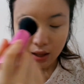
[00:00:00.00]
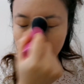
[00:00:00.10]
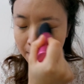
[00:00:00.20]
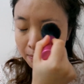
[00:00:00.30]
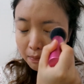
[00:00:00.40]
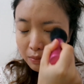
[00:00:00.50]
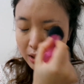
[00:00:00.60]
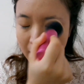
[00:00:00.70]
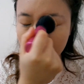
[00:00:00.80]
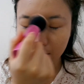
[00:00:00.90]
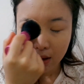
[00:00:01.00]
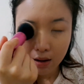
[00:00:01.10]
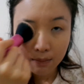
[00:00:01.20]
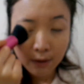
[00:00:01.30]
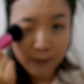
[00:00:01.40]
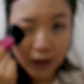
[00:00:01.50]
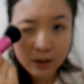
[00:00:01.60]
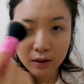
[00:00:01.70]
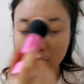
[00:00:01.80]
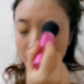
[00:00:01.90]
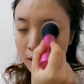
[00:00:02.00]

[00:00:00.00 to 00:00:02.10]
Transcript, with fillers: I tap it on my face.